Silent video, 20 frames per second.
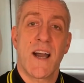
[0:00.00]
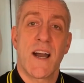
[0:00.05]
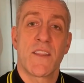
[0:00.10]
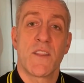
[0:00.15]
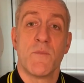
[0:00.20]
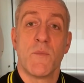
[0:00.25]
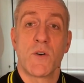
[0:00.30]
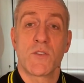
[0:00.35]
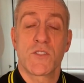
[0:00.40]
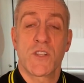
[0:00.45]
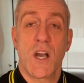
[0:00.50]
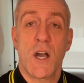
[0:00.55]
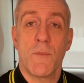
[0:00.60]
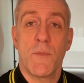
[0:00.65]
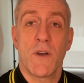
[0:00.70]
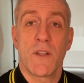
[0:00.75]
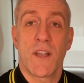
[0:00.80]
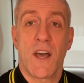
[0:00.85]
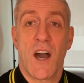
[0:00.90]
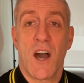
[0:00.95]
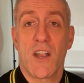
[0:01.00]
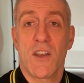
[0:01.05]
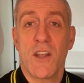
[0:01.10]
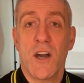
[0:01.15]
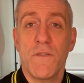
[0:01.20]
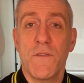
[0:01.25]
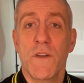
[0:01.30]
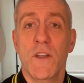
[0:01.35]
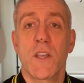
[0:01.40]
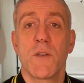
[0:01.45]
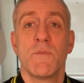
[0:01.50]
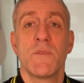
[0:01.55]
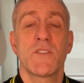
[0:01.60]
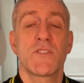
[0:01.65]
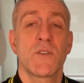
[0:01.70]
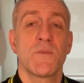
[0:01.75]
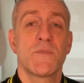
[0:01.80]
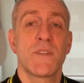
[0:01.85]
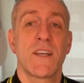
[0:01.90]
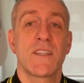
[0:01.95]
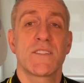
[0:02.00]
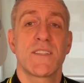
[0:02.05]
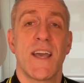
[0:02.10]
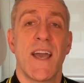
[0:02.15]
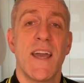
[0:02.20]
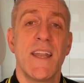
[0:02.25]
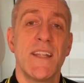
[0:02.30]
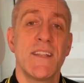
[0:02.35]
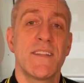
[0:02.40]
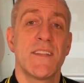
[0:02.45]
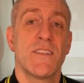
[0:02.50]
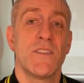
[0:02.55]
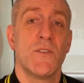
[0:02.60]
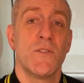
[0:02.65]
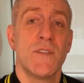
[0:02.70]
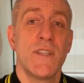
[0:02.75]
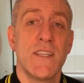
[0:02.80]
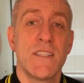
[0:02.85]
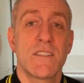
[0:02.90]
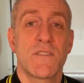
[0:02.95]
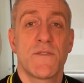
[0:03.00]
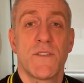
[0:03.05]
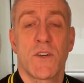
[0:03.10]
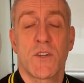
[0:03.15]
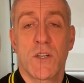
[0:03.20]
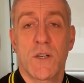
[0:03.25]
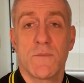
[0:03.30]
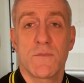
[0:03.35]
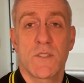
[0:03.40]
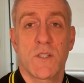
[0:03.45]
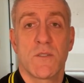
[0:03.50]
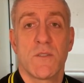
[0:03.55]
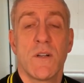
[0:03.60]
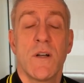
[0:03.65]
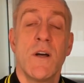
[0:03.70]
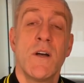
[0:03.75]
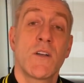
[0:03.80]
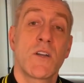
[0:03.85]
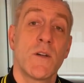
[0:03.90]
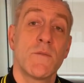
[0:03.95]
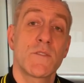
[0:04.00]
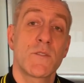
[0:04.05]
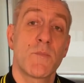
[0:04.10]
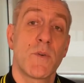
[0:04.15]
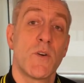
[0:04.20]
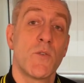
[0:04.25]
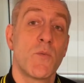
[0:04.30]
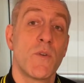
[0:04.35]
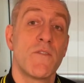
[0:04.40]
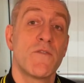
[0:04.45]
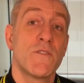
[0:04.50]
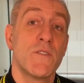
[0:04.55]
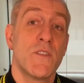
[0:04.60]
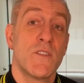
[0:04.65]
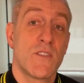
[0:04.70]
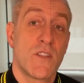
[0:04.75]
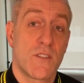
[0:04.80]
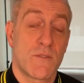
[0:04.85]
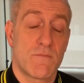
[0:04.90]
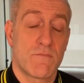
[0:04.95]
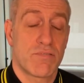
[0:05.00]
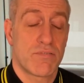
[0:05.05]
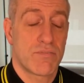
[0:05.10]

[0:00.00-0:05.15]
are the most common. An offer can be subject to anything you need to feel comfortable comfortable with the